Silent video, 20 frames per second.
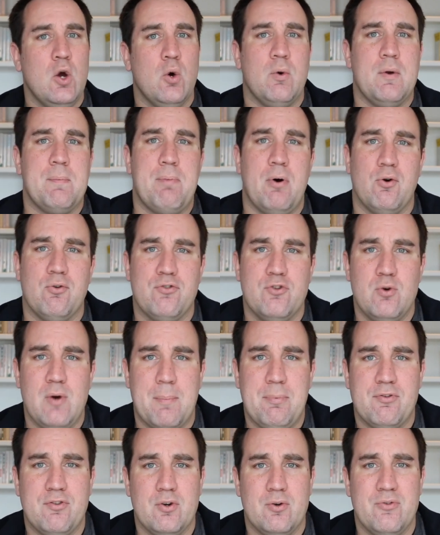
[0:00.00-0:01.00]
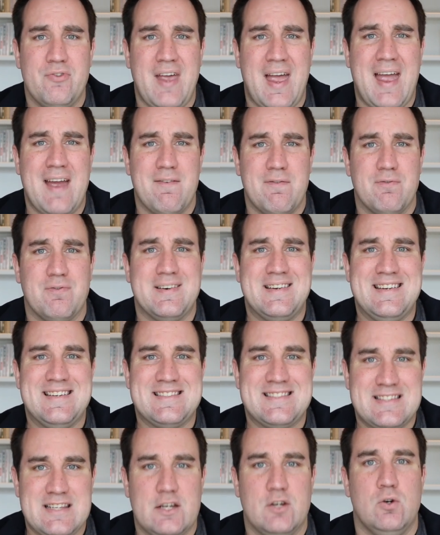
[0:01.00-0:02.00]
we post new episodes every
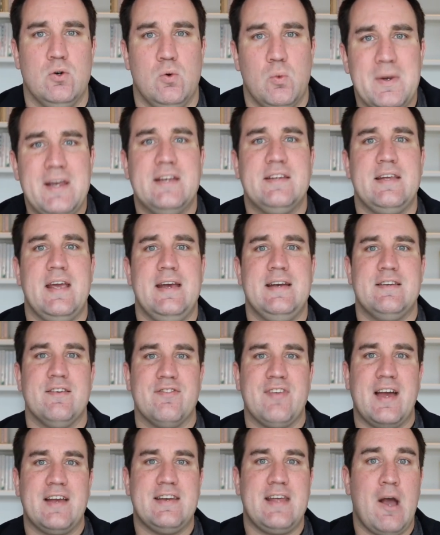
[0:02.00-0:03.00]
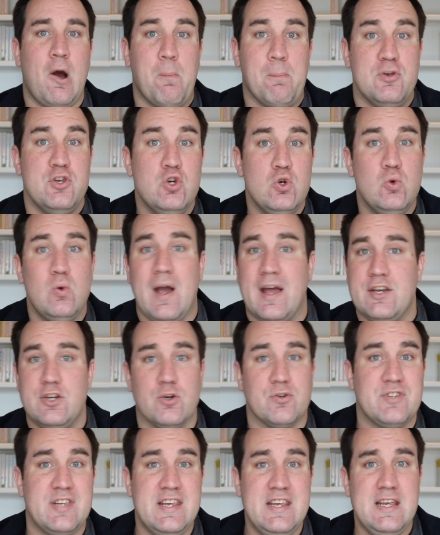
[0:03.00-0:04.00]
single weekday designed to help you and
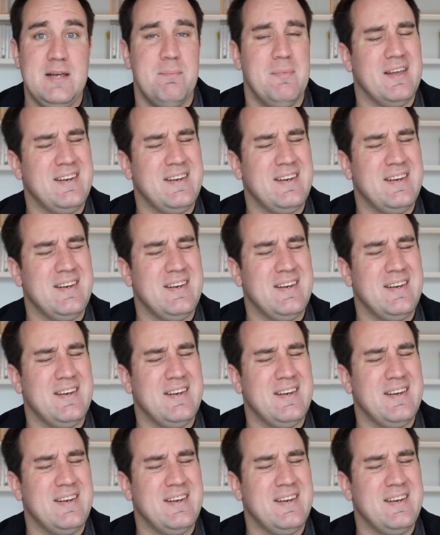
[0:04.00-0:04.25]
your team,